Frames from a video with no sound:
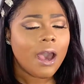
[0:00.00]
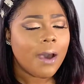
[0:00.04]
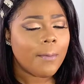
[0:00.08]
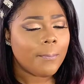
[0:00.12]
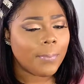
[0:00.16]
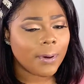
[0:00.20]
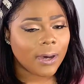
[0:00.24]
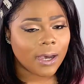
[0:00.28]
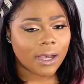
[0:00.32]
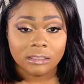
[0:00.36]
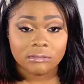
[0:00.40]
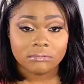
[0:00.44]

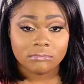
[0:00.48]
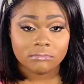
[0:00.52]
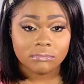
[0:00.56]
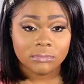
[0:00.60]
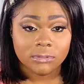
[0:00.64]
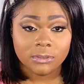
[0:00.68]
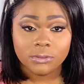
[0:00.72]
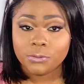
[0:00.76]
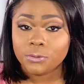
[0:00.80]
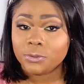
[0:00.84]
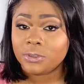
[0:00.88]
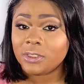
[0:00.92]
But
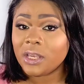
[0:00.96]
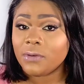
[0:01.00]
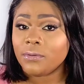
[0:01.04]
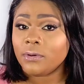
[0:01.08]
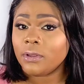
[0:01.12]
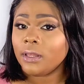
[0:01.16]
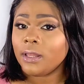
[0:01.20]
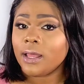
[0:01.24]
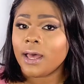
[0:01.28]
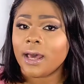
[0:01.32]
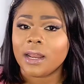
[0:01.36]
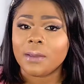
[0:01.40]
you would save a
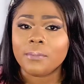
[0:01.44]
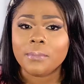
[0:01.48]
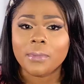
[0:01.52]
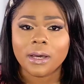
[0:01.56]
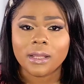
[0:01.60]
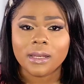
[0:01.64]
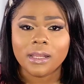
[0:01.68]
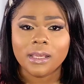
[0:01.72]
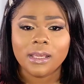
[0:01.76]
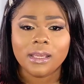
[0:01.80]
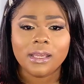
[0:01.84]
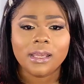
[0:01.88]
lot of
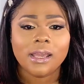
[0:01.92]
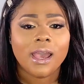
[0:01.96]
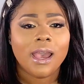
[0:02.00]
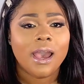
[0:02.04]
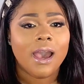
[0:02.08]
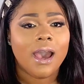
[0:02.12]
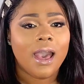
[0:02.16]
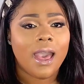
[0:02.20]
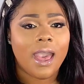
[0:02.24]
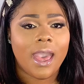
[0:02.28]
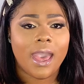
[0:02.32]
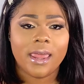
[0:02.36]
money,
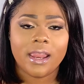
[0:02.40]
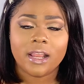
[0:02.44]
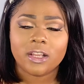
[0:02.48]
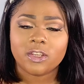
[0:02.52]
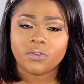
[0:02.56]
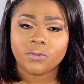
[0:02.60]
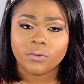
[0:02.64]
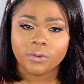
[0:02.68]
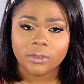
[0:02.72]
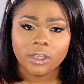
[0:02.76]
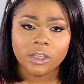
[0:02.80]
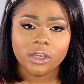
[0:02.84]
and
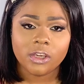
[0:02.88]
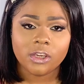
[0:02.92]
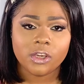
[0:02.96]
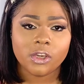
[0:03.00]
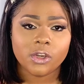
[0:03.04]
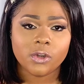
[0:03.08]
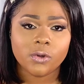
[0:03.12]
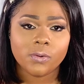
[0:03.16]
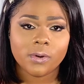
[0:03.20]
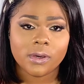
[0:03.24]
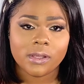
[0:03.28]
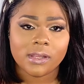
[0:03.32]
it's really
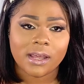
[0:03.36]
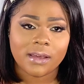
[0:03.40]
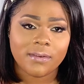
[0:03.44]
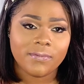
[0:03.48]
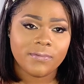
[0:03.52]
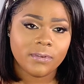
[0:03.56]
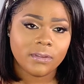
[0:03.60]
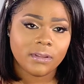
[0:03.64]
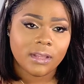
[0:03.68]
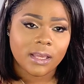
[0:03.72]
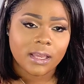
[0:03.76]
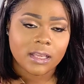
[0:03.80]
cute, and I
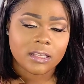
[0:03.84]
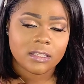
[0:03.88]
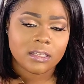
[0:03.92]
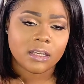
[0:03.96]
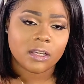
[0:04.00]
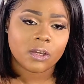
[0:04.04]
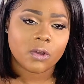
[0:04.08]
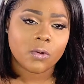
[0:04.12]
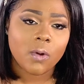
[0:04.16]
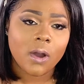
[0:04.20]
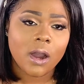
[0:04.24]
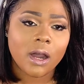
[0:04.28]
feel like it's
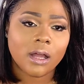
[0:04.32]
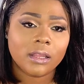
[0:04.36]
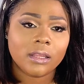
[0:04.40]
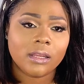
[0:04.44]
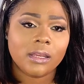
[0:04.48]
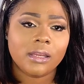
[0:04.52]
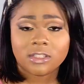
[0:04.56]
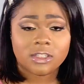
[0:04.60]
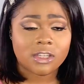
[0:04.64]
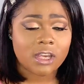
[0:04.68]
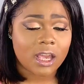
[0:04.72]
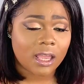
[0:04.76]
good
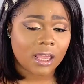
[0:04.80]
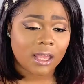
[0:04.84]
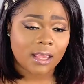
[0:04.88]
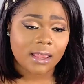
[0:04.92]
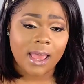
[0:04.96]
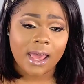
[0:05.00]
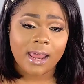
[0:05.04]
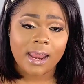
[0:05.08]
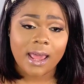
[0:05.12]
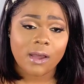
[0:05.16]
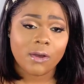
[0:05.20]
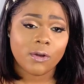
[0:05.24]
quality. Check
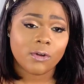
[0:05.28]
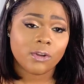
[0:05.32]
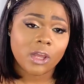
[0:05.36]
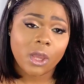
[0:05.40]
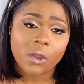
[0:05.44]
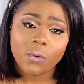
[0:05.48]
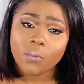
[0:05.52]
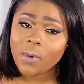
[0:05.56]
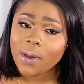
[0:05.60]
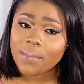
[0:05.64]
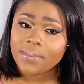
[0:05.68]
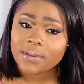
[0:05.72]
that out on
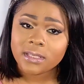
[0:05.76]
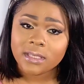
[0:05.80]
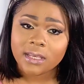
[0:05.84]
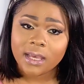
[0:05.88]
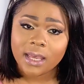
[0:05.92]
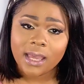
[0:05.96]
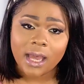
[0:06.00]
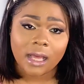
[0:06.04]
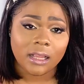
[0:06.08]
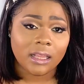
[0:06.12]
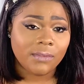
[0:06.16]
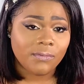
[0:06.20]
their
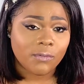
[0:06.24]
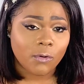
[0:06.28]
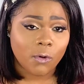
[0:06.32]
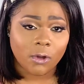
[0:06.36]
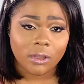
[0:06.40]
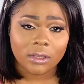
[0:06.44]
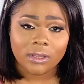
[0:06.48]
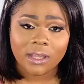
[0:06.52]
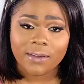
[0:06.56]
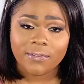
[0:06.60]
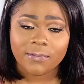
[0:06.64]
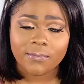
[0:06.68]
website. I'll leave
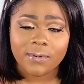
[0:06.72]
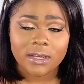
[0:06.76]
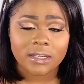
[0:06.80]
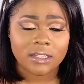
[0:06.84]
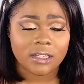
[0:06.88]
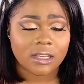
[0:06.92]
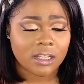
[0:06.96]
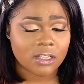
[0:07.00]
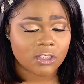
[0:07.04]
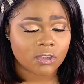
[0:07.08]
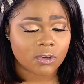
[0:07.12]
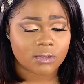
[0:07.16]
all the
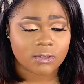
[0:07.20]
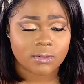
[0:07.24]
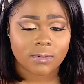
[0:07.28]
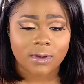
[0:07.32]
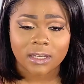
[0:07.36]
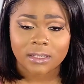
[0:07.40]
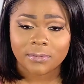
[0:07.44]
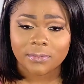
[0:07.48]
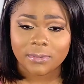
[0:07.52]
information in the description box